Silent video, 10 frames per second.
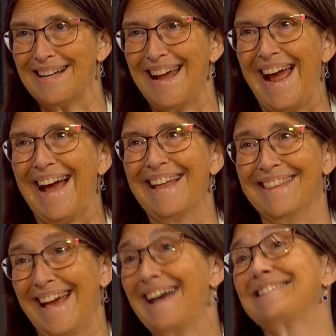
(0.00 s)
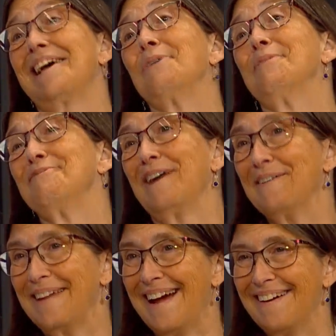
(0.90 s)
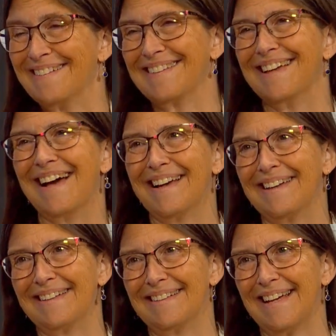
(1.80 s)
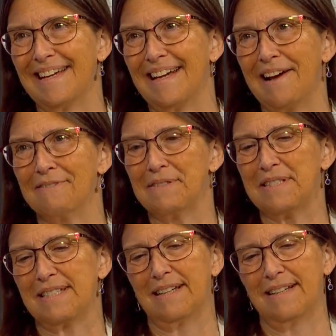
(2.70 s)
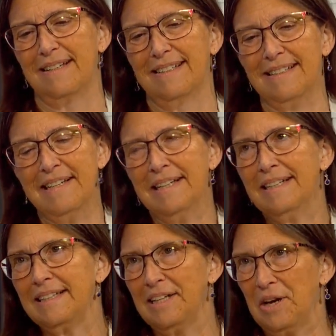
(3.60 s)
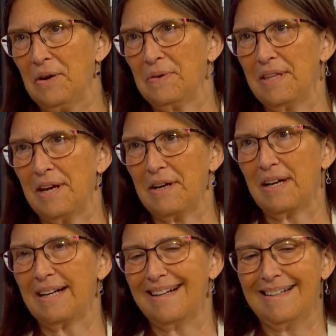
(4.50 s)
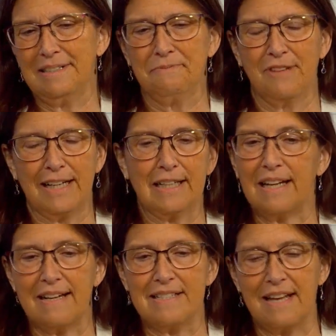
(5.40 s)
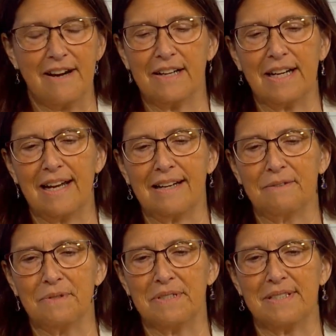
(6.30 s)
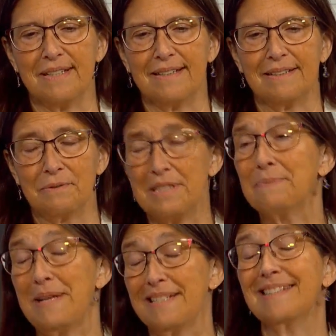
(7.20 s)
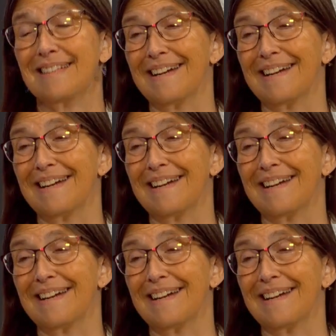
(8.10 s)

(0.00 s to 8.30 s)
it and that's how we found out that that i was uh, you know there um, recognized there and, and it was uh, it was an amazing